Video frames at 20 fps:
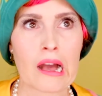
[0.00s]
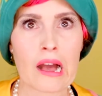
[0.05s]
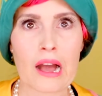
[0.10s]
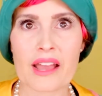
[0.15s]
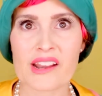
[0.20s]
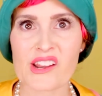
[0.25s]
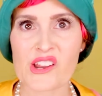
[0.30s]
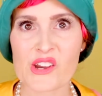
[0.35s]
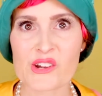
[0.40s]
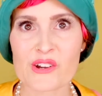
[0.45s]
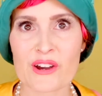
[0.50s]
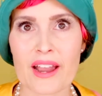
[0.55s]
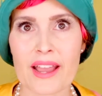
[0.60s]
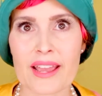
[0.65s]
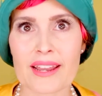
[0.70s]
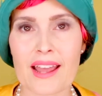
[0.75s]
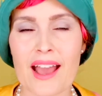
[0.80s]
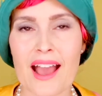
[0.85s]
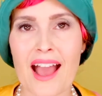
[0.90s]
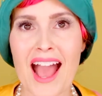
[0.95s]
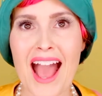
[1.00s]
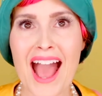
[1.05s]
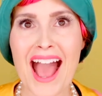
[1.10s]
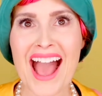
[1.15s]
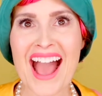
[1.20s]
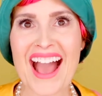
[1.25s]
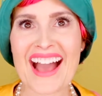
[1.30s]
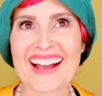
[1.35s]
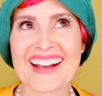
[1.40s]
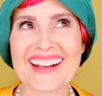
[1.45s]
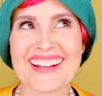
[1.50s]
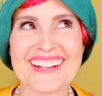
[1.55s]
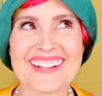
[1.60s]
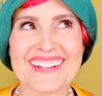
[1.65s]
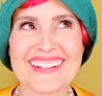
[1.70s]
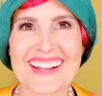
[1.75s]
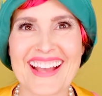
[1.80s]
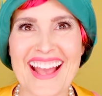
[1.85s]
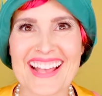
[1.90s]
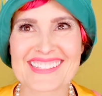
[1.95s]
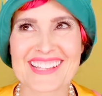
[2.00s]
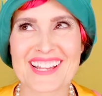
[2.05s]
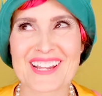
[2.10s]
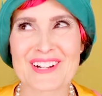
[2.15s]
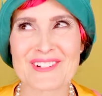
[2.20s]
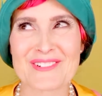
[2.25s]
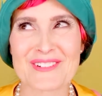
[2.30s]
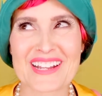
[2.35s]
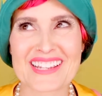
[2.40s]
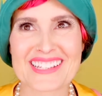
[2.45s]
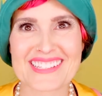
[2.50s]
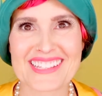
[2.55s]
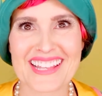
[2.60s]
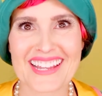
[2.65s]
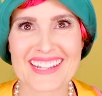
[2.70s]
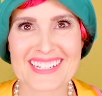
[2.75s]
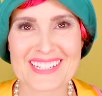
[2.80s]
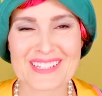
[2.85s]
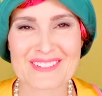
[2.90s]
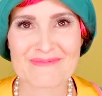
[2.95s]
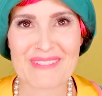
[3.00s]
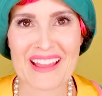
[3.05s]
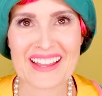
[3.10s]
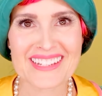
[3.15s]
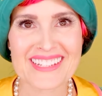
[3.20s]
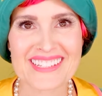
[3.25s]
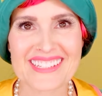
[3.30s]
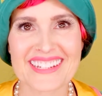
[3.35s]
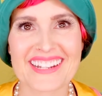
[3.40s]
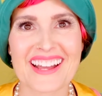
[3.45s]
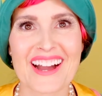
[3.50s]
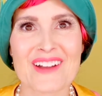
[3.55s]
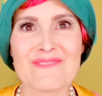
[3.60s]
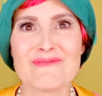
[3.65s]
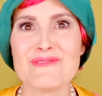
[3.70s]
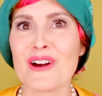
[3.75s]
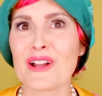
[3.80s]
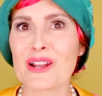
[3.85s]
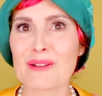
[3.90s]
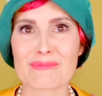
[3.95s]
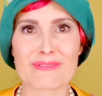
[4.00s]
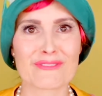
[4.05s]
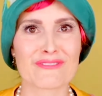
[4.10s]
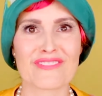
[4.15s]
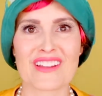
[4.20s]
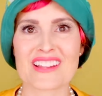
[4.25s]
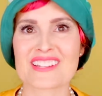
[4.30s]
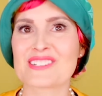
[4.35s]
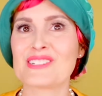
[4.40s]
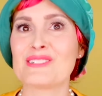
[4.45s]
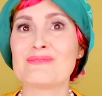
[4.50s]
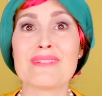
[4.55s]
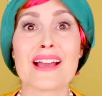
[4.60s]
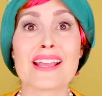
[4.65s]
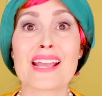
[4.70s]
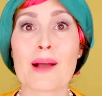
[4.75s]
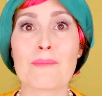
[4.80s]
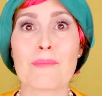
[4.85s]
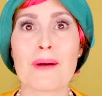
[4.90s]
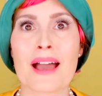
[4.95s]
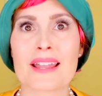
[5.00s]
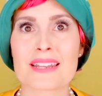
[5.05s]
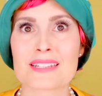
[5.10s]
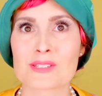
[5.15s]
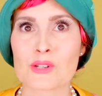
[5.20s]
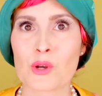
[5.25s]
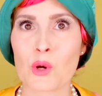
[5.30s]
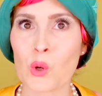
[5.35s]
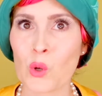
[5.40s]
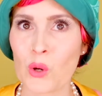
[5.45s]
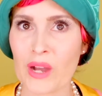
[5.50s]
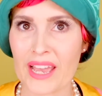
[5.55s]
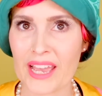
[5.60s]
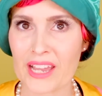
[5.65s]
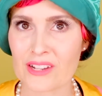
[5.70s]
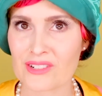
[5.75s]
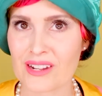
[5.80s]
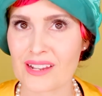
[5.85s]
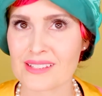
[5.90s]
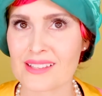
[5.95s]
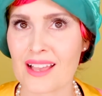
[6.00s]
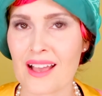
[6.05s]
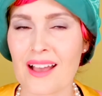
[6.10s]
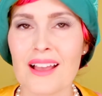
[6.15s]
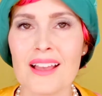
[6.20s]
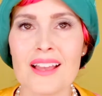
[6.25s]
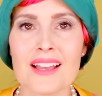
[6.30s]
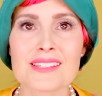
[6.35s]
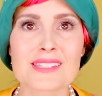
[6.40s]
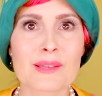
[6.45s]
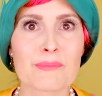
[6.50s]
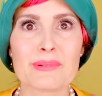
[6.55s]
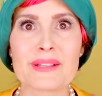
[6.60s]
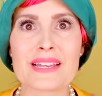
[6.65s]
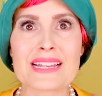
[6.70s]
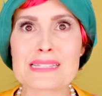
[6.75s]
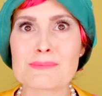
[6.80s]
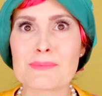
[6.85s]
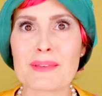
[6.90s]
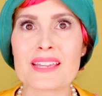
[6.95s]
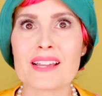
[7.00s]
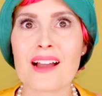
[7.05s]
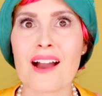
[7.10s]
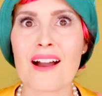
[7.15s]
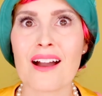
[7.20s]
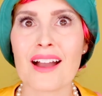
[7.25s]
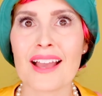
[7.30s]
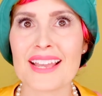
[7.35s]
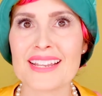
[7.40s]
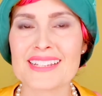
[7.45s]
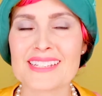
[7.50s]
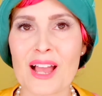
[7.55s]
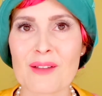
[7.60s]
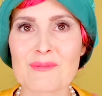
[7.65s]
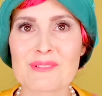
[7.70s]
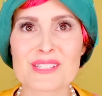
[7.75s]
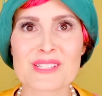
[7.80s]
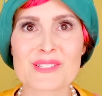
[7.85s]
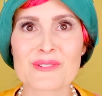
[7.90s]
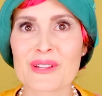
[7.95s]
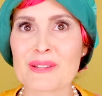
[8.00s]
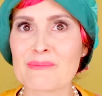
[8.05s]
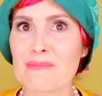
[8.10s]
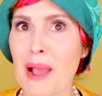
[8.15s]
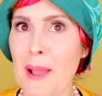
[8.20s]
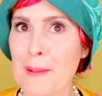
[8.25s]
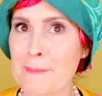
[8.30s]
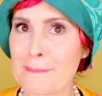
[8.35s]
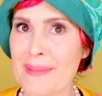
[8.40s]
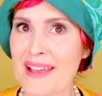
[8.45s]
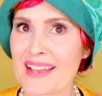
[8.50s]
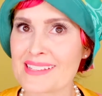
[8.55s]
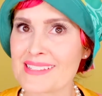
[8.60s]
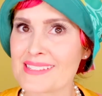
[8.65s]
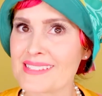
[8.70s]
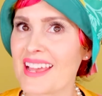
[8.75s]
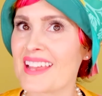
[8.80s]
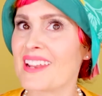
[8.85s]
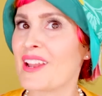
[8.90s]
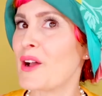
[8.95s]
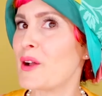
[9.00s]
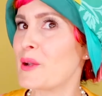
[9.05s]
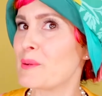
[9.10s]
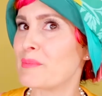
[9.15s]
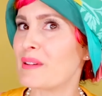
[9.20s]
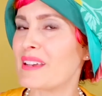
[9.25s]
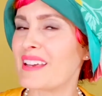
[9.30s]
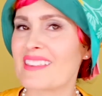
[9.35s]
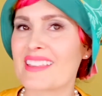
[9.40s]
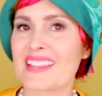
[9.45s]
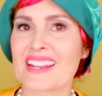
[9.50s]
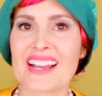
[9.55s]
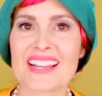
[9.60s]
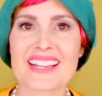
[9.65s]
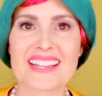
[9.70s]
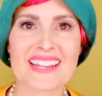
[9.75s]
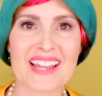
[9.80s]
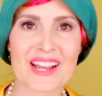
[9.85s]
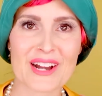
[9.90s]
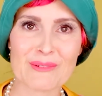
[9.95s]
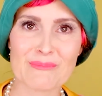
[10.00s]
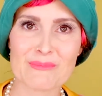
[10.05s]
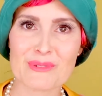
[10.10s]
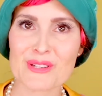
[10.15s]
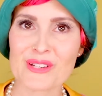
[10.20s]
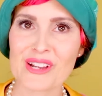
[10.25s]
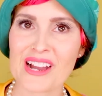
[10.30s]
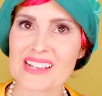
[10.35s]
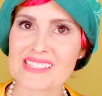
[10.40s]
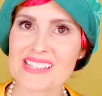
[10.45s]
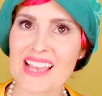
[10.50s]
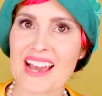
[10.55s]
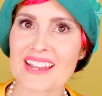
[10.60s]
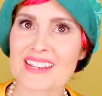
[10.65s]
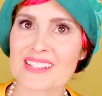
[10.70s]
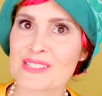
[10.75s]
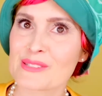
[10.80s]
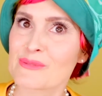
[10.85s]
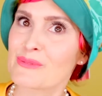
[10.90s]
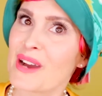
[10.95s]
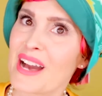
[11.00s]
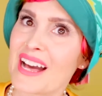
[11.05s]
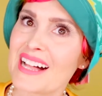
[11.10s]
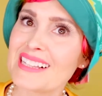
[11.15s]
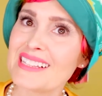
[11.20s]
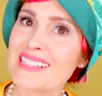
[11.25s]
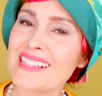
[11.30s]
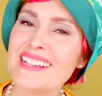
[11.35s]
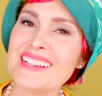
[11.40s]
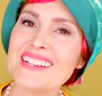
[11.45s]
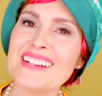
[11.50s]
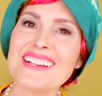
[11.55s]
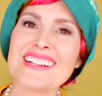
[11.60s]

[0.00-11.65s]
I know, right? As I always like to mention, I'm not a professional makeup artist or hairdresser, so please be kind. I'm just doing my best and hoping that I can help you guys out as well.